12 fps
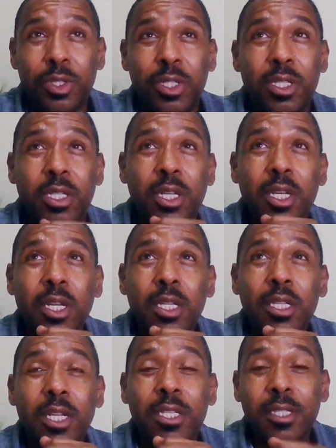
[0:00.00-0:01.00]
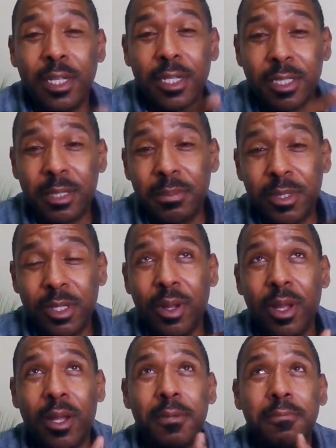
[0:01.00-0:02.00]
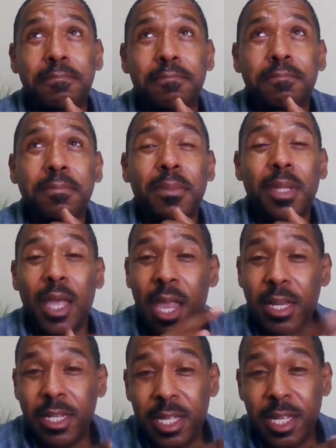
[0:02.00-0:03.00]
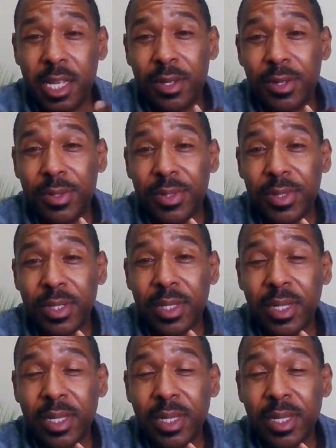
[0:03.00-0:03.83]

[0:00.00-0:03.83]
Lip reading: And they sentenced him to 80 years.